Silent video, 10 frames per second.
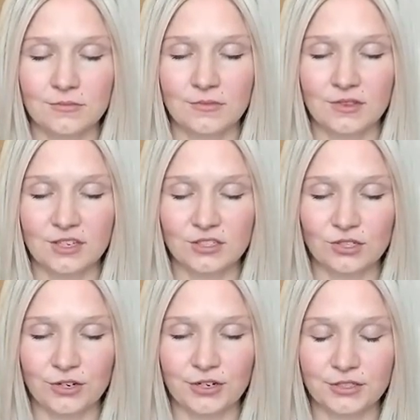this
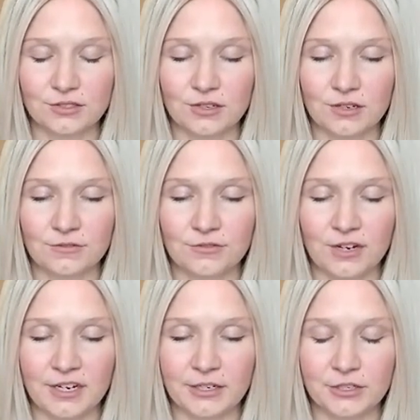heart on
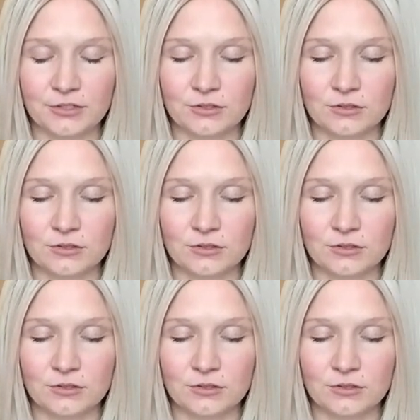fire,